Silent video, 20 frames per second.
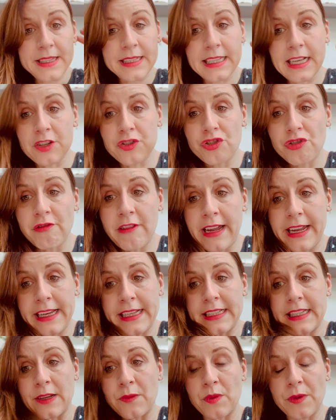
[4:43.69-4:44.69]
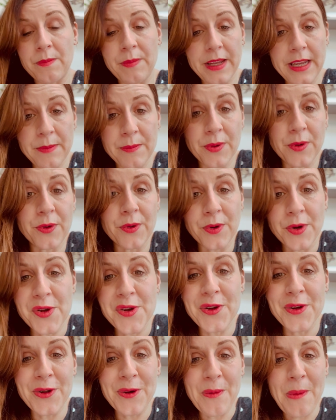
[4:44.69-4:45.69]
saturated with people
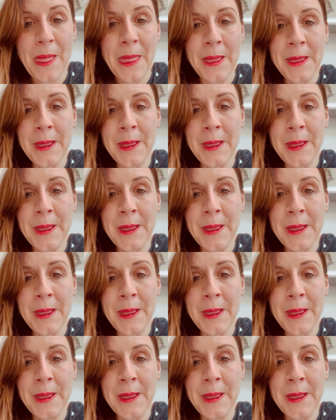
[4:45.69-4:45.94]
who